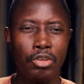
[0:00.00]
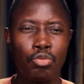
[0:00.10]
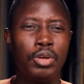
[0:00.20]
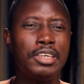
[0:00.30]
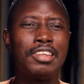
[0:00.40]

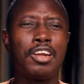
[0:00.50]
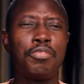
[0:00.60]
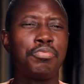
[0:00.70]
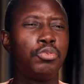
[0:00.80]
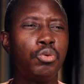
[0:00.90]
So instead
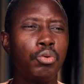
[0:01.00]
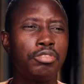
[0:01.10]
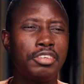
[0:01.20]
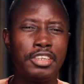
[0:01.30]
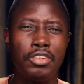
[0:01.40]
of you
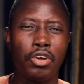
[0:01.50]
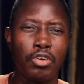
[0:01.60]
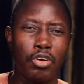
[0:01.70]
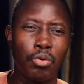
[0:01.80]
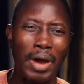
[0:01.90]
sitting on
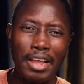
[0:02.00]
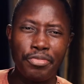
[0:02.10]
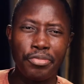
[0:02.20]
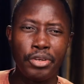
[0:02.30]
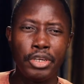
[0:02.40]
your
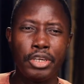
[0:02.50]
wife,